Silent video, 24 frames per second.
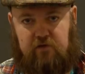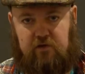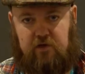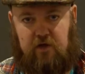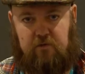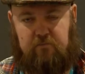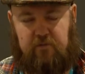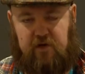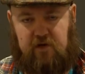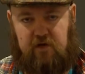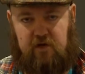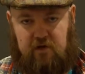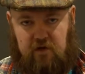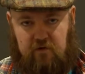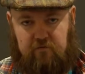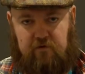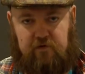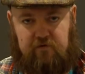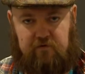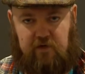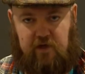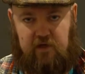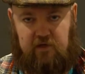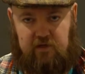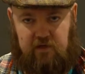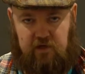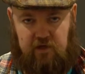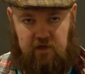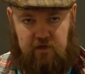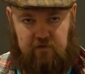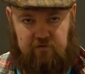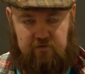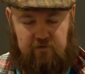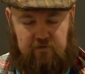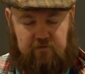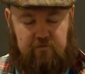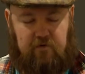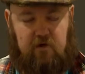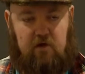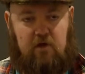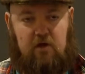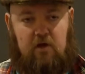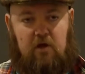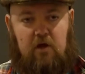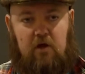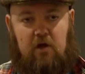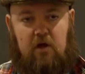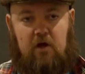that meant another 10 years of
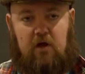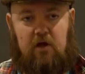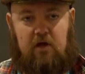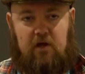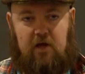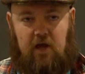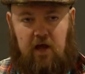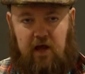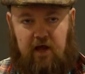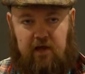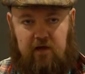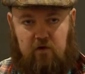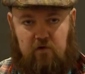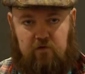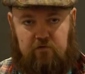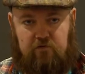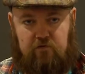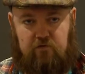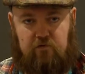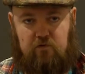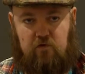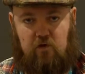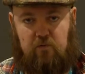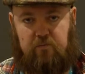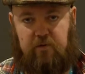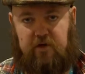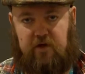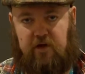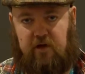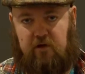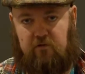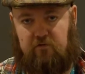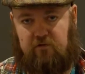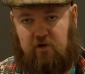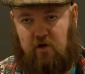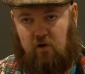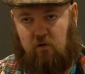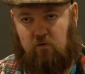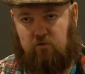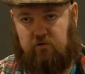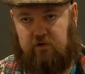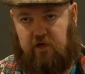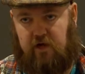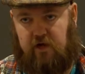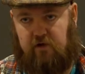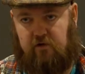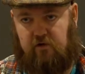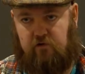chaos, not being able to hold
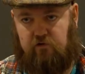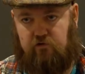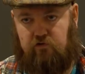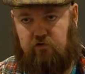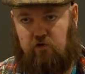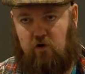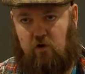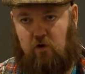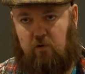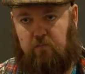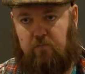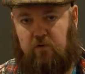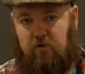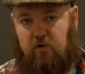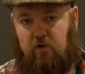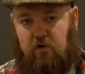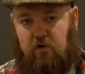down a job,